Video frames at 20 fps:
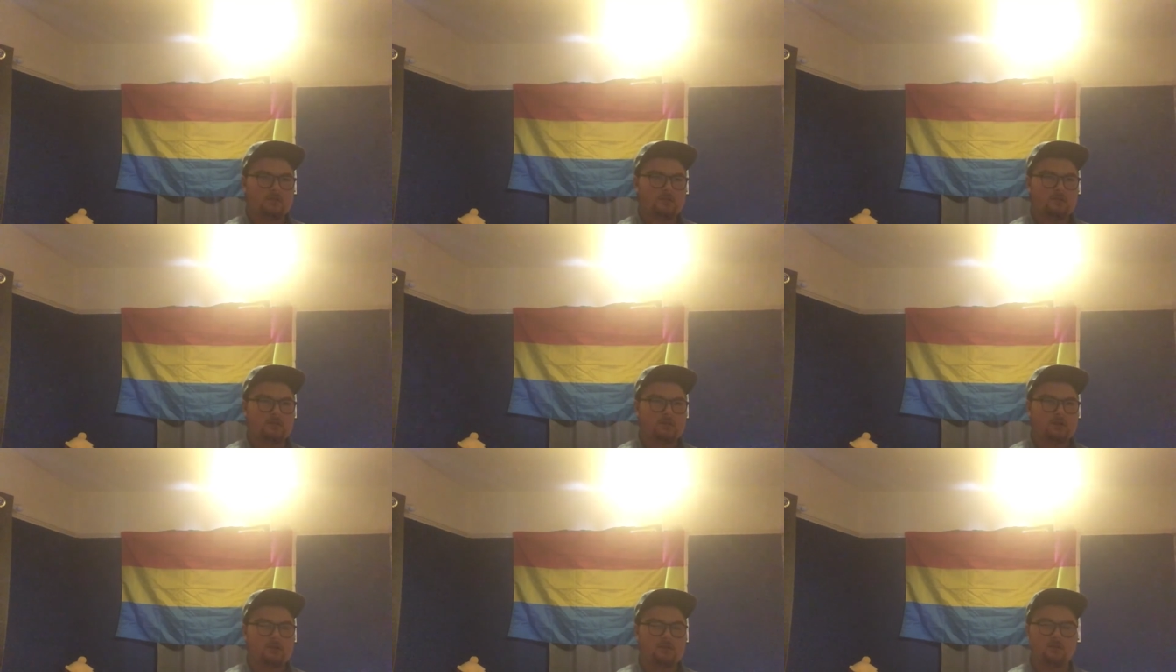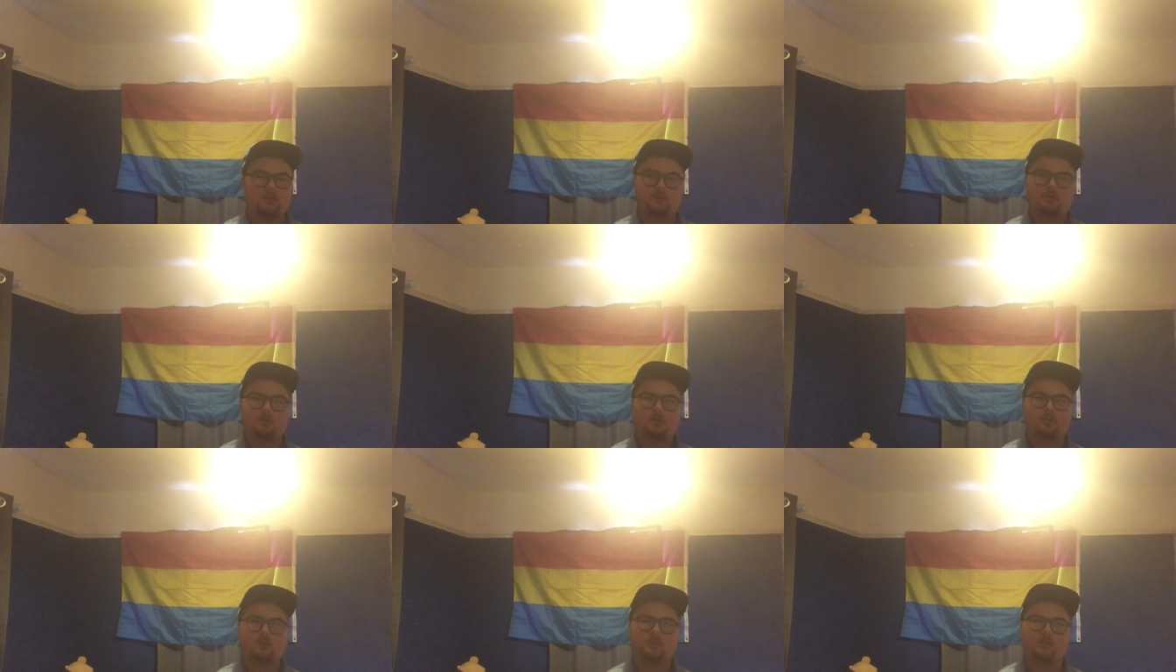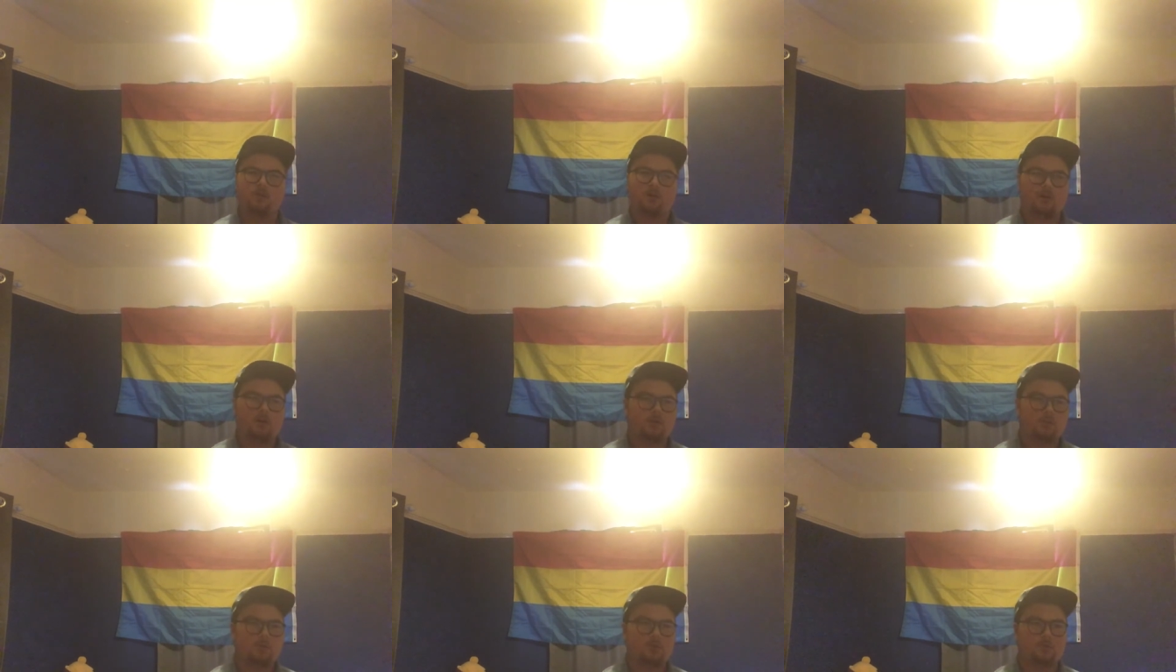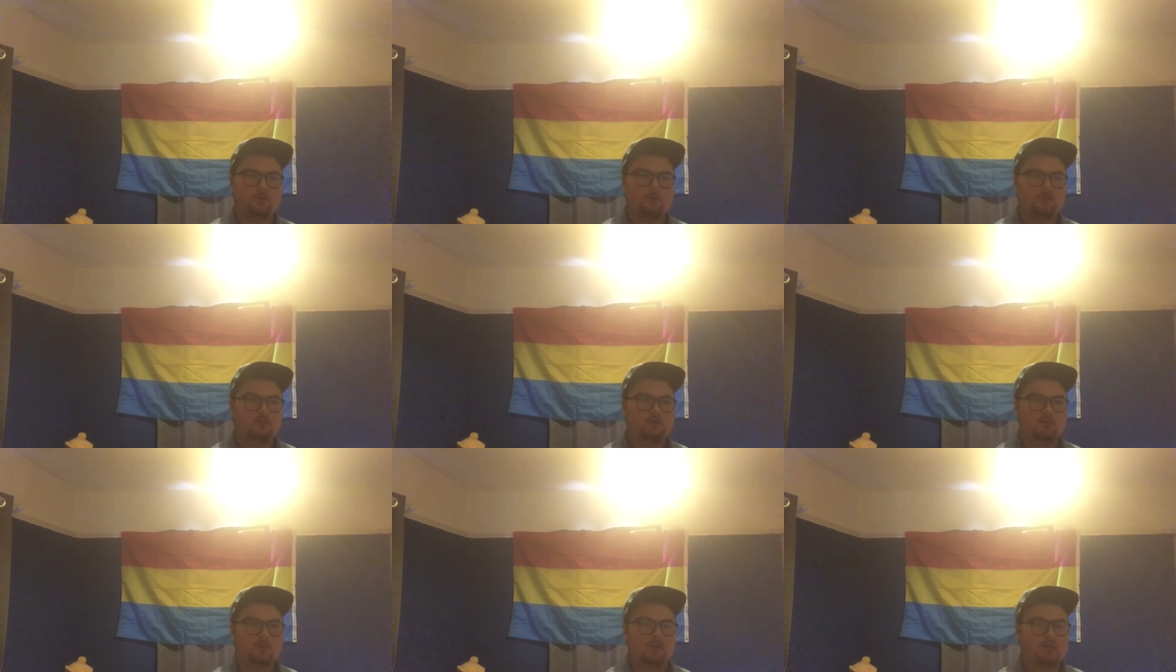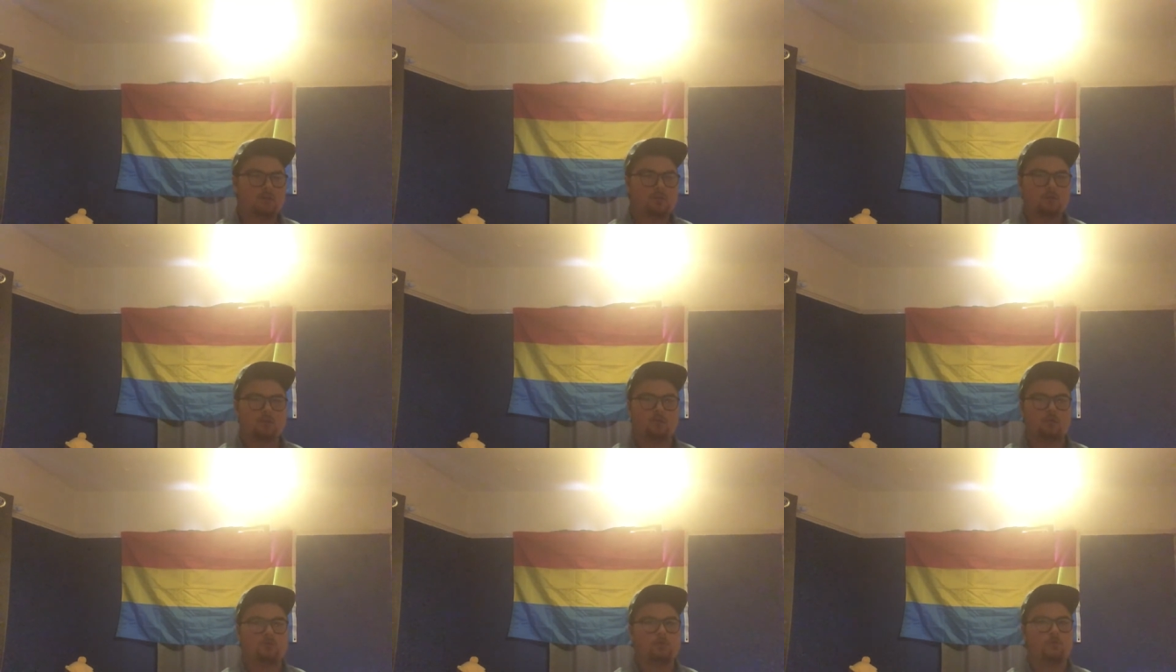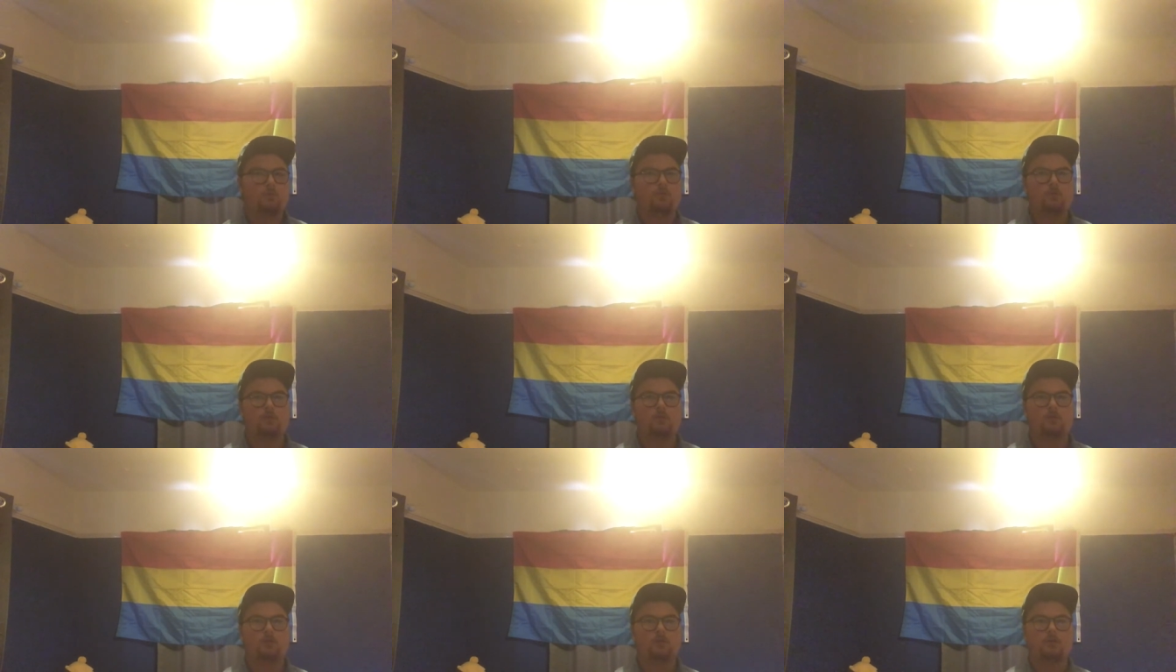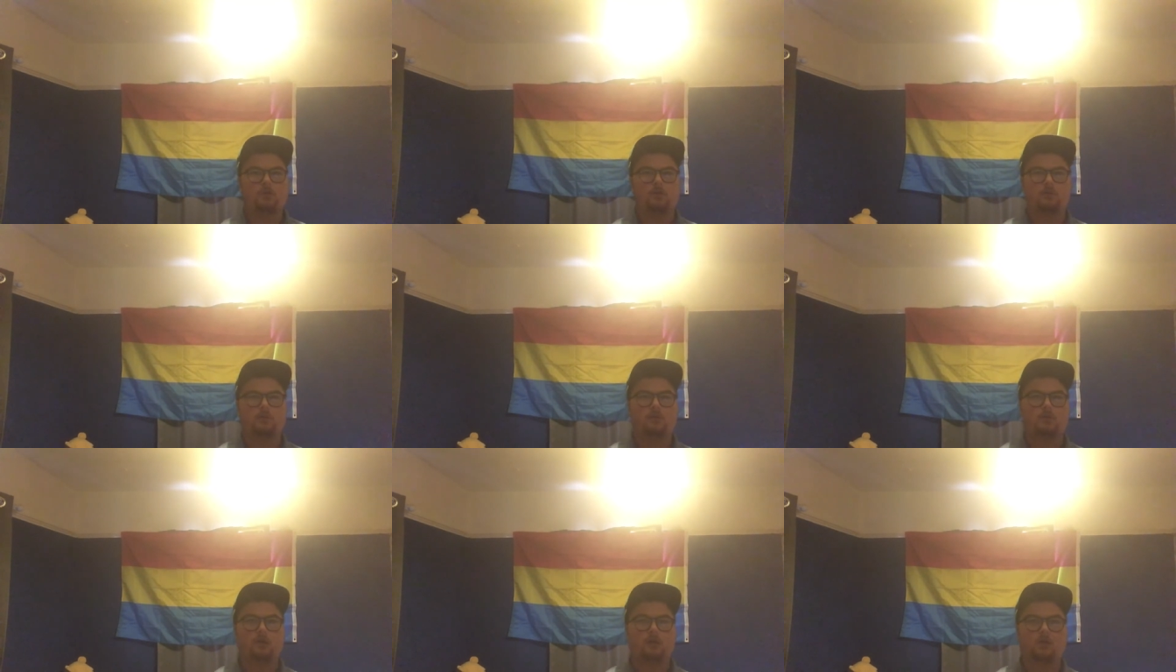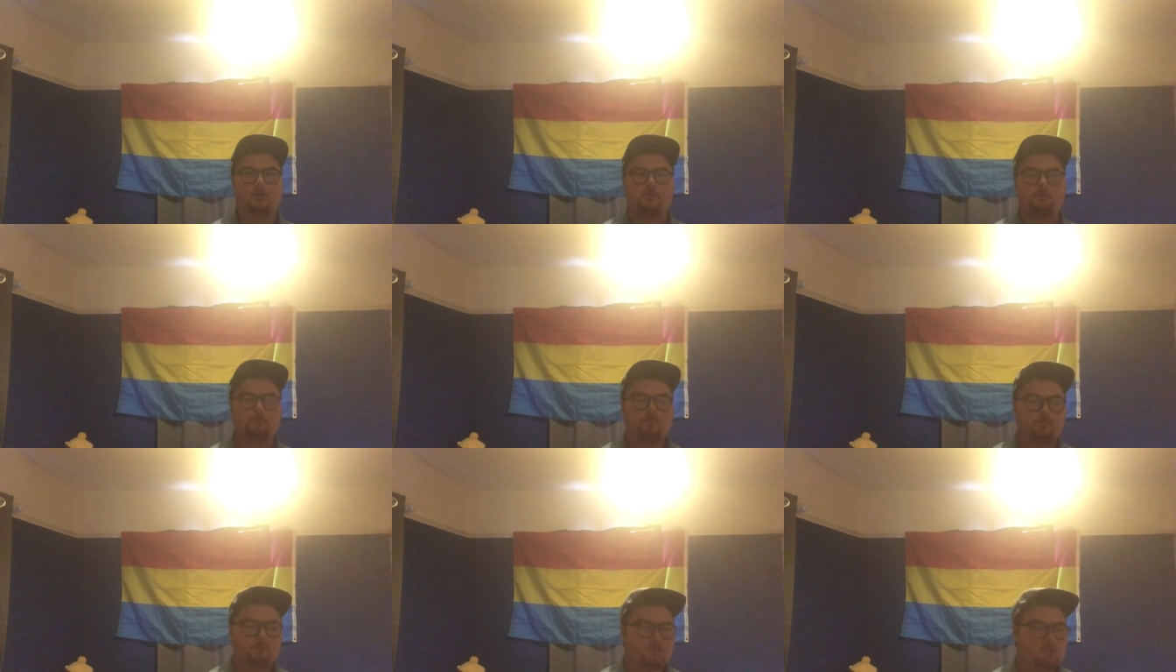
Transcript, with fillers: I don't, I don't, I will, I don't know what, um,